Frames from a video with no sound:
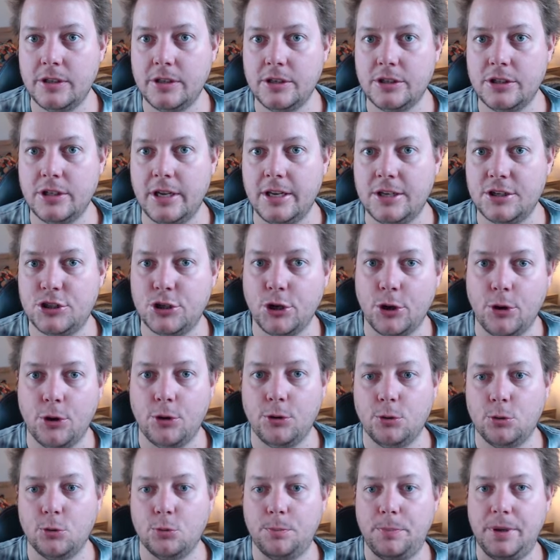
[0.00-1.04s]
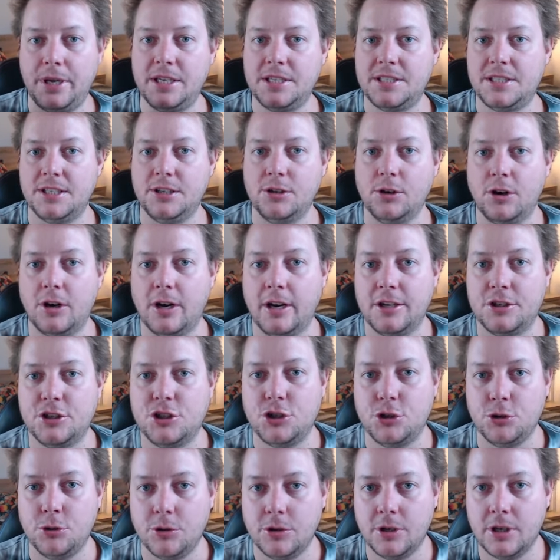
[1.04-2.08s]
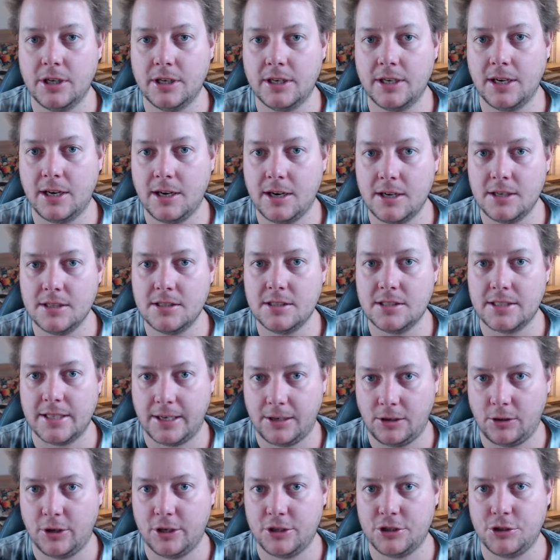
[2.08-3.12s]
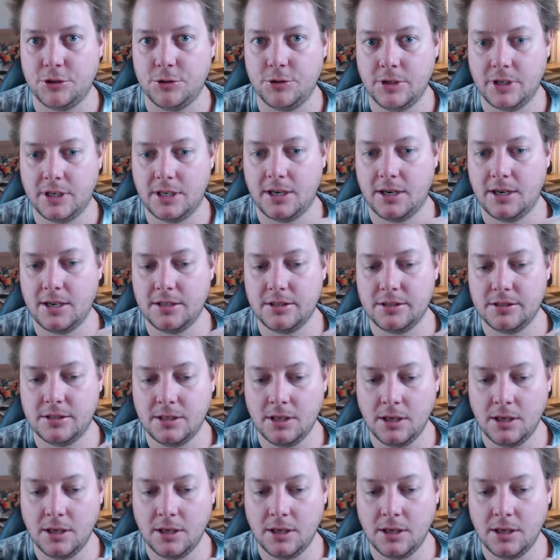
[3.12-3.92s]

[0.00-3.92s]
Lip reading: internal PCI tuner cards, satellite tuner cards.